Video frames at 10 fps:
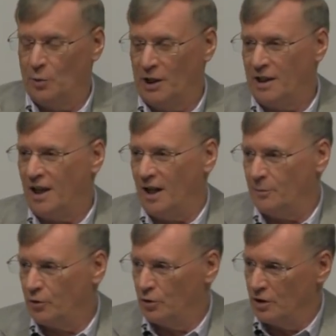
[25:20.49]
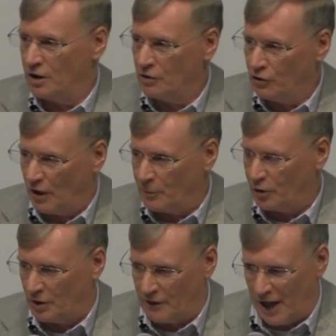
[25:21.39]
when it came to the
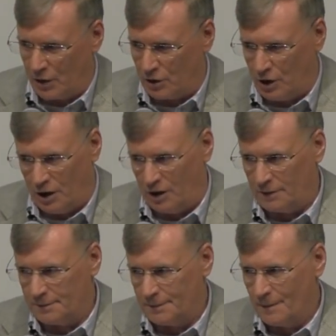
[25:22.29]
consumption of alcohol.